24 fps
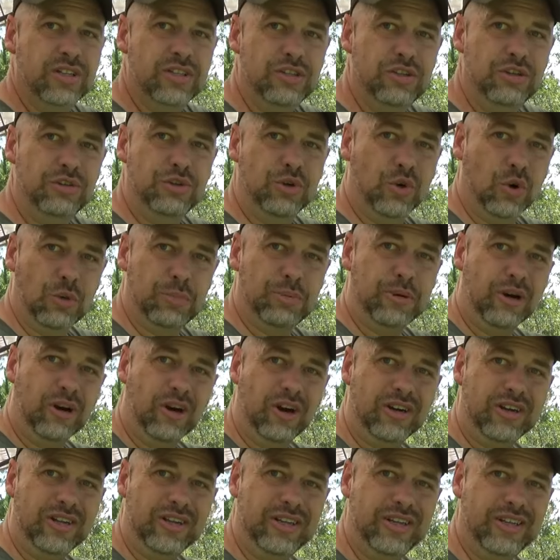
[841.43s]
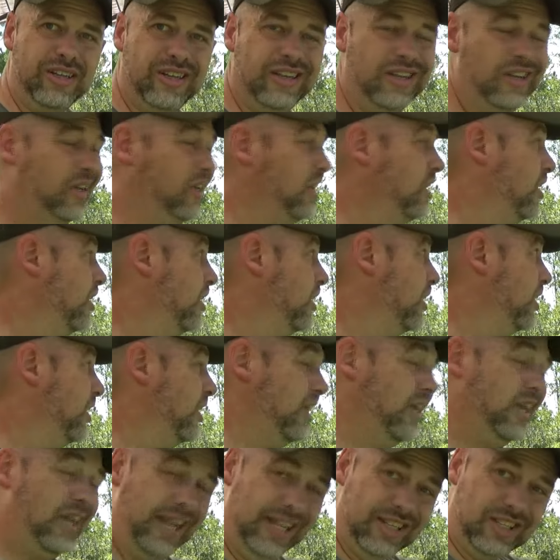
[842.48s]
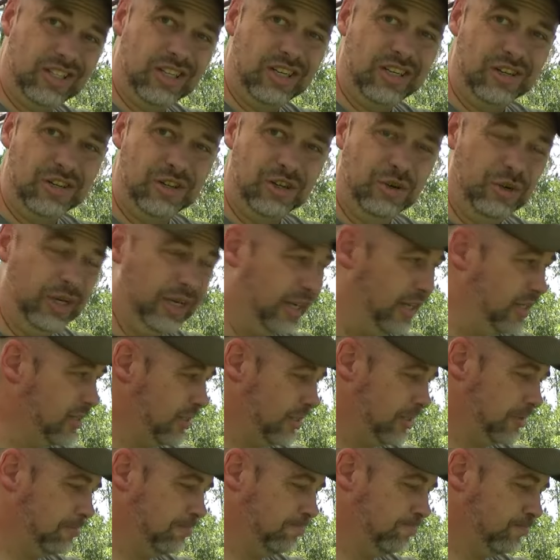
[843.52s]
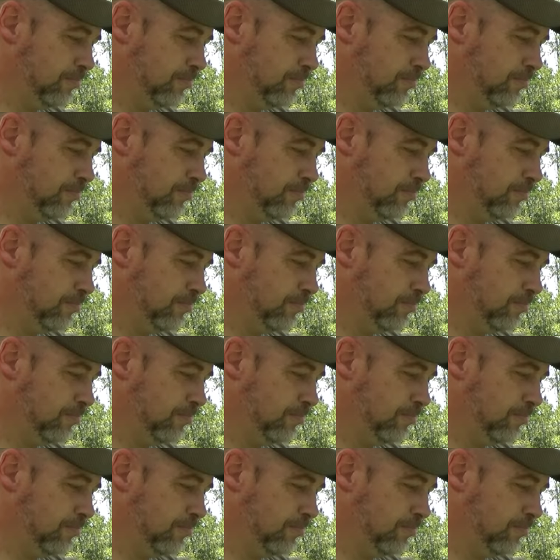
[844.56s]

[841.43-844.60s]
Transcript: do your part, it's going to do its.